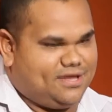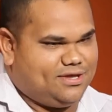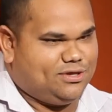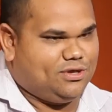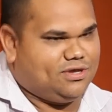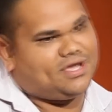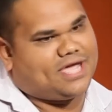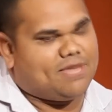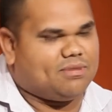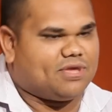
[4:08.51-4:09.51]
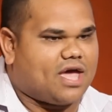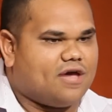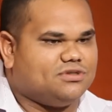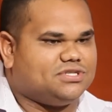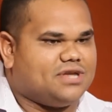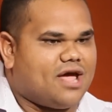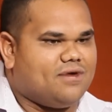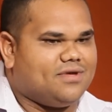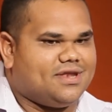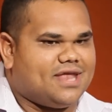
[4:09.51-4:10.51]
you, you can come up the coast, you
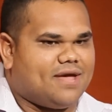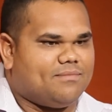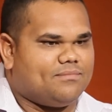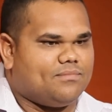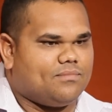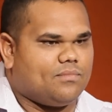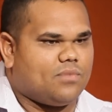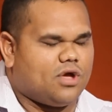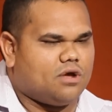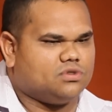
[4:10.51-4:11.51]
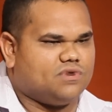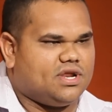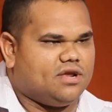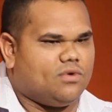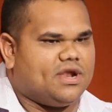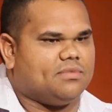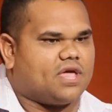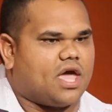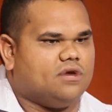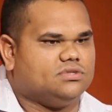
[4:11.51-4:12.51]
know, and um, and I was ready, and I went up
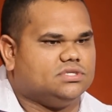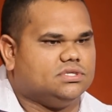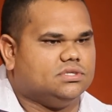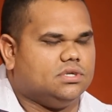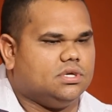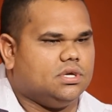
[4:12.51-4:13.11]
the coast, and